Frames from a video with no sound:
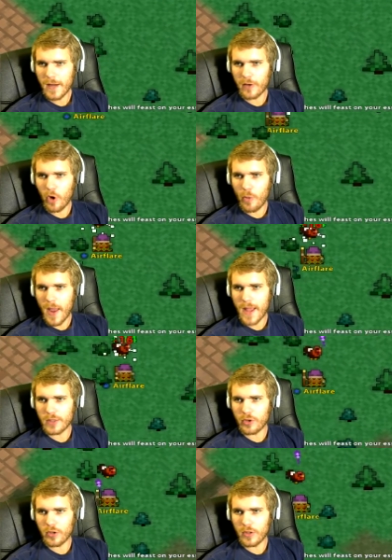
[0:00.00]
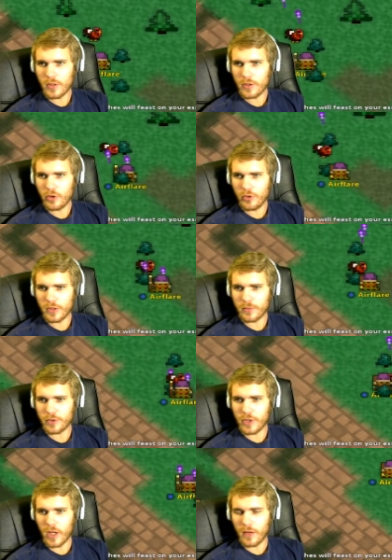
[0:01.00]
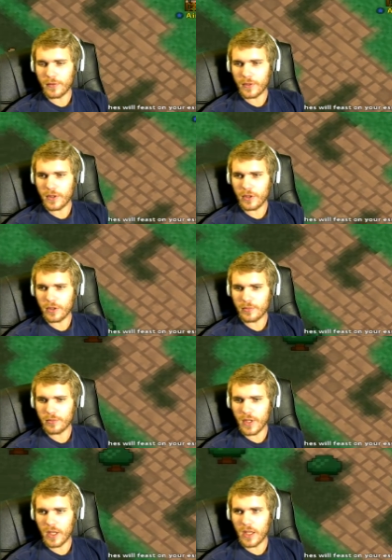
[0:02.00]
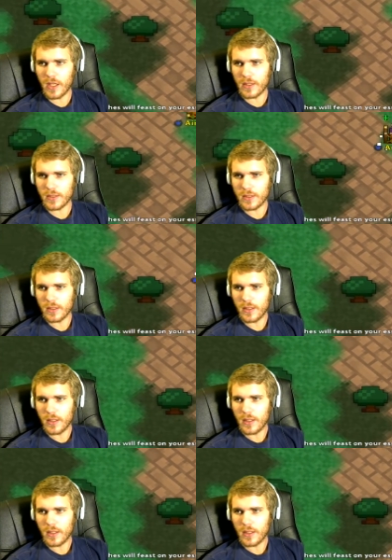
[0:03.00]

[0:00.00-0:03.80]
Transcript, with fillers: Necromancer, do some stuff. Kill some things.